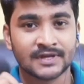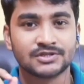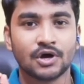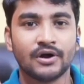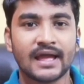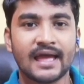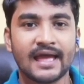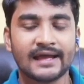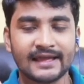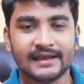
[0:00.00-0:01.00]
So
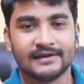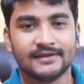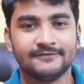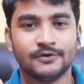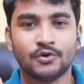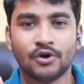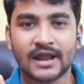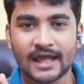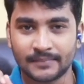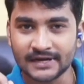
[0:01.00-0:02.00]
again, if you don't
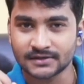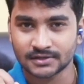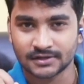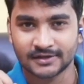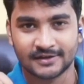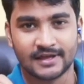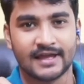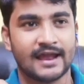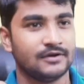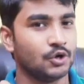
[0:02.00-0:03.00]
have it,
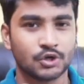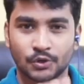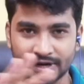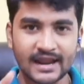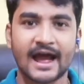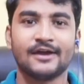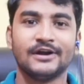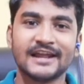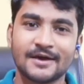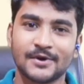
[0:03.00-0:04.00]
and don't worry, I
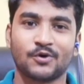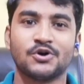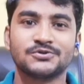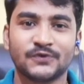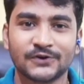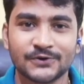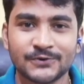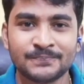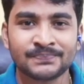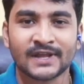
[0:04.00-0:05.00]
already have a course for
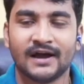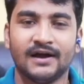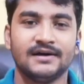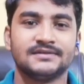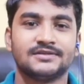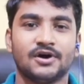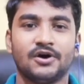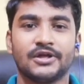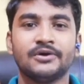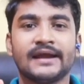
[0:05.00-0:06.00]
you.
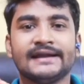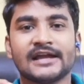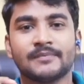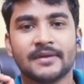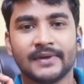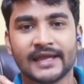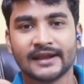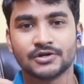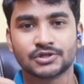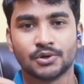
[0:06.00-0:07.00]
So you can take my
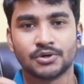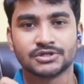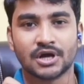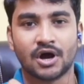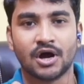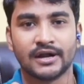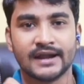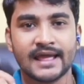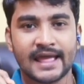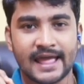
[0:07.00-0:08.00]
beginner's course
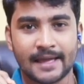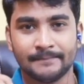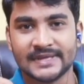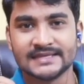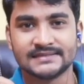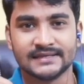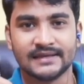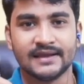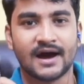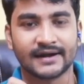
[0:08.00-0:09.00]
on
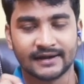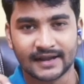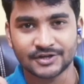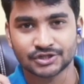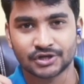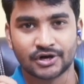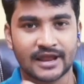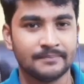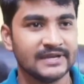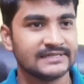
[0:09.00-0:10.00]
MVC architecture or
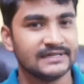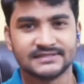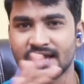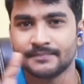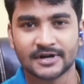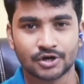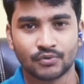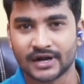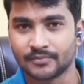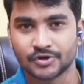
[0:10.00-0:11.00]
MVC design
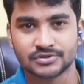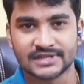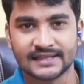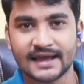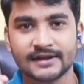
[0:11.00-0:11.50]
pattern, whatever you say